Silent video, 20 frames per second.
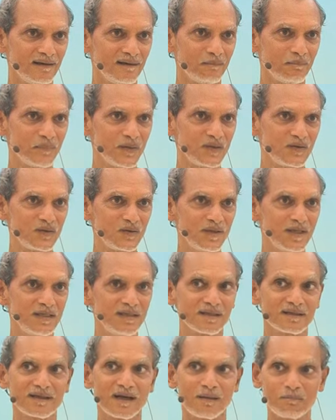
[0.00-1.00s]
But you need
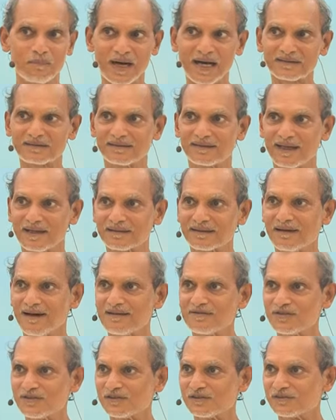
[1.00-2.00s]
to come back to that
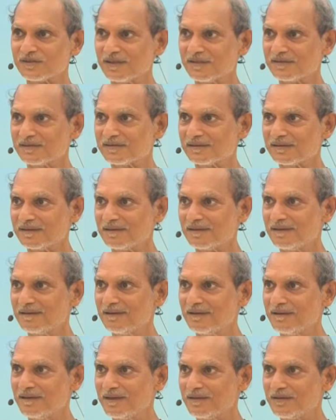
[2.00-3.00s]
consciousness
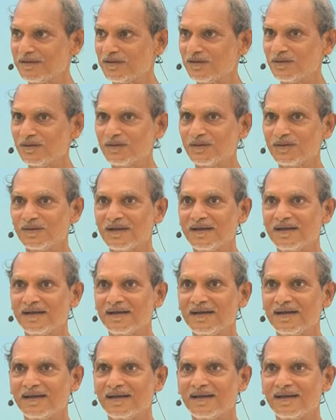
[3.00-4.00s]
that you
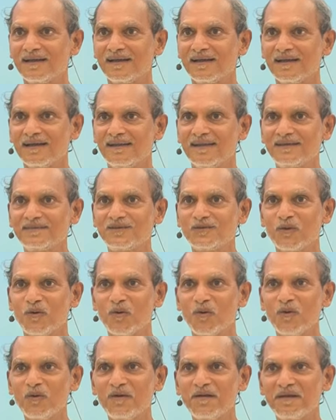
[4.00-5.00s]
that you
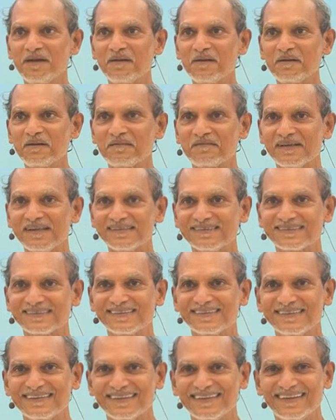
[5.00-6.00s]
own the universe.
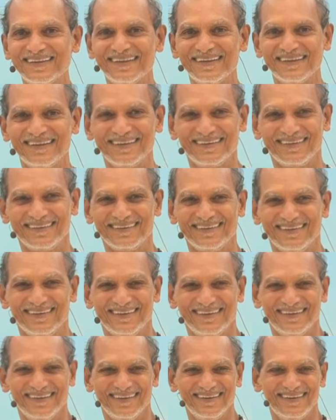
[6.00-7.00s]
oh